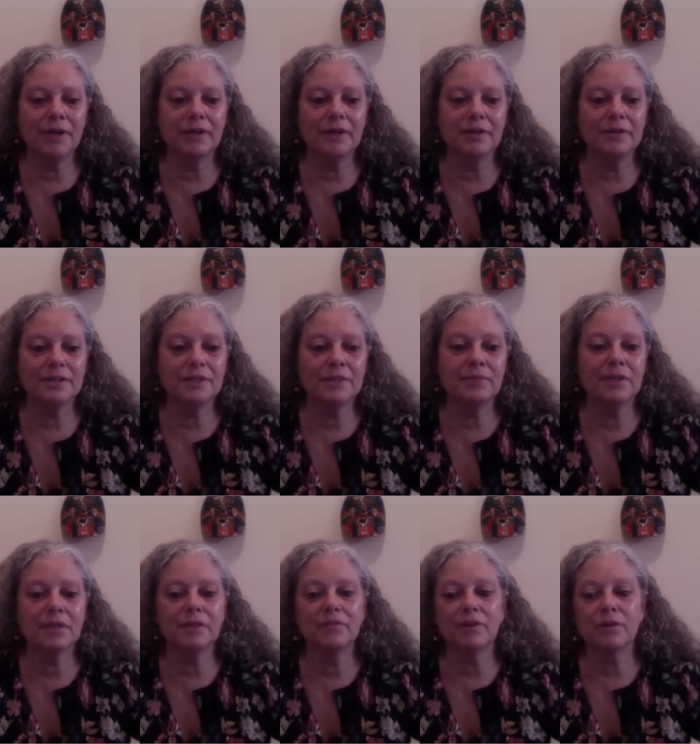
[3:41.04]

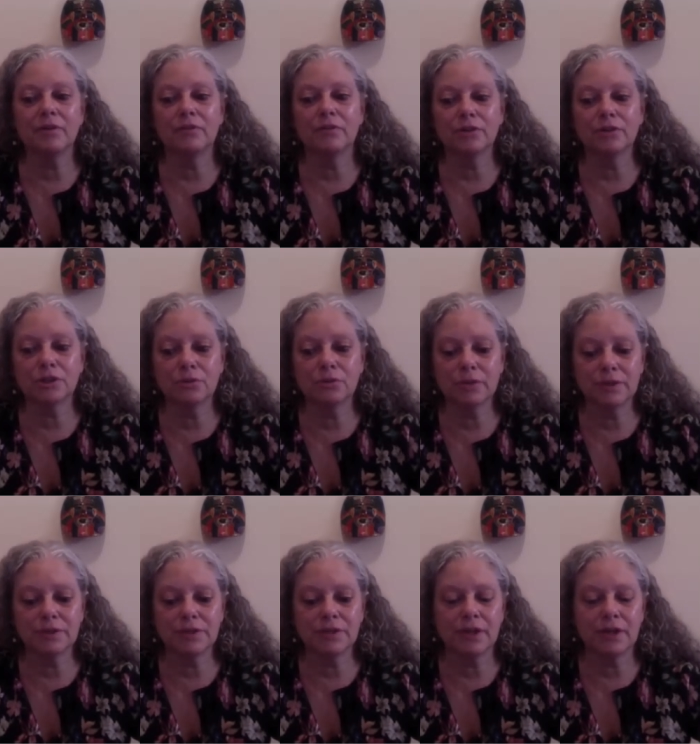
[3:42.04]
seemingly very
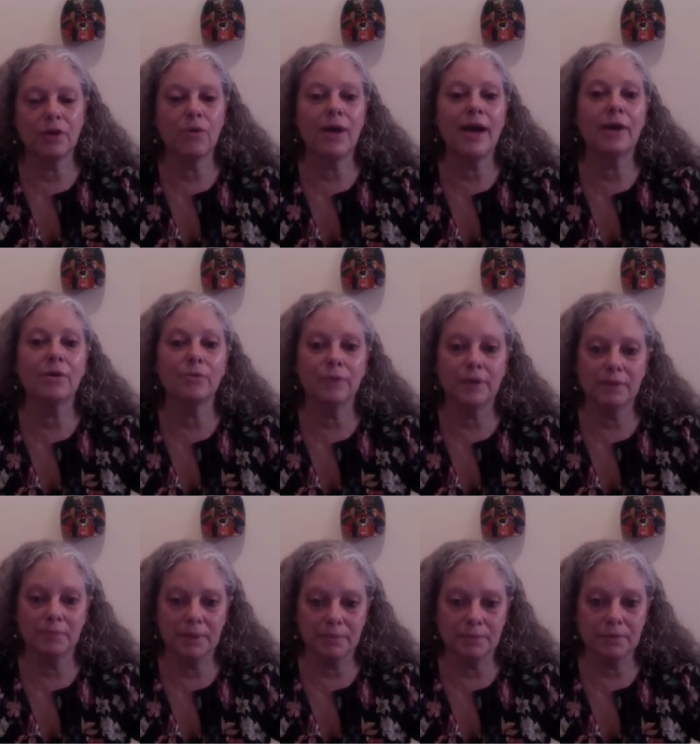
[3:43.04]
virtuous. They know how to read
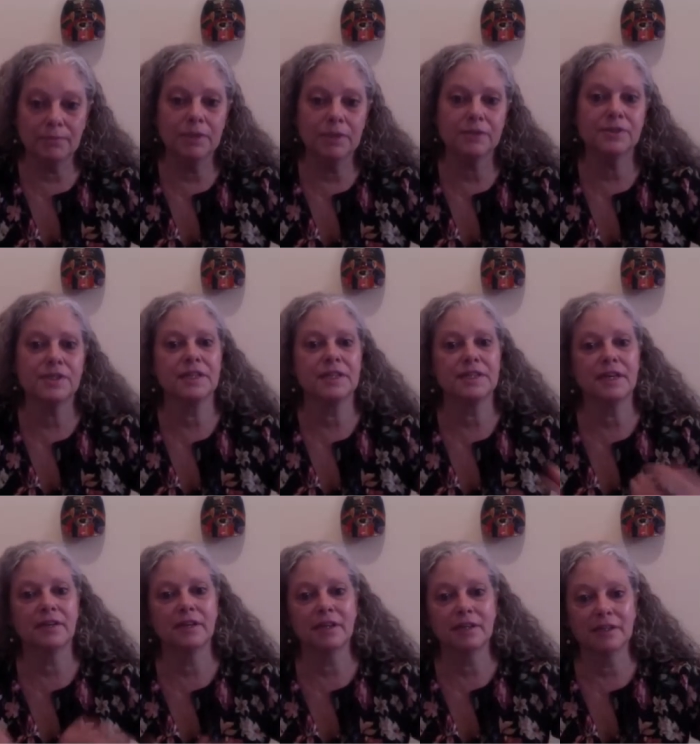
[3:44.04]
people because that's how
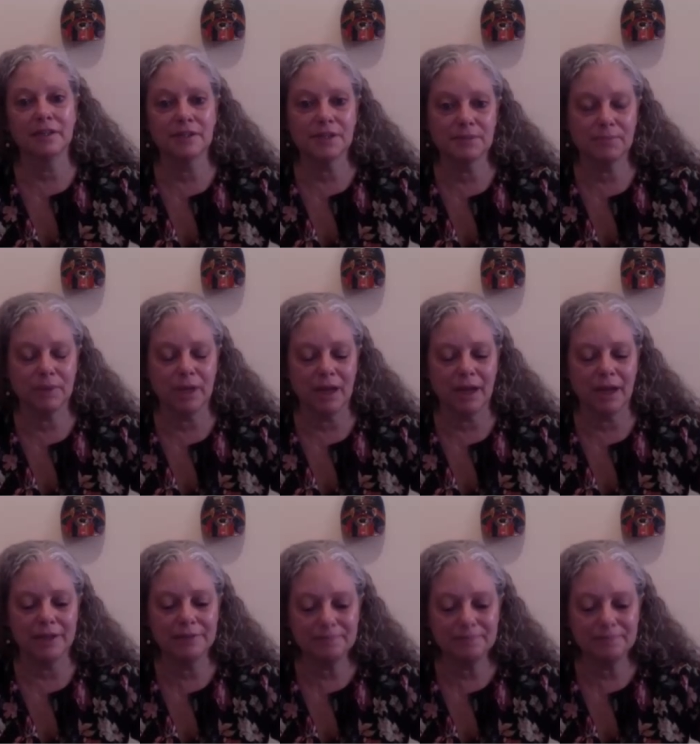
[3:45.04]
they glean supply.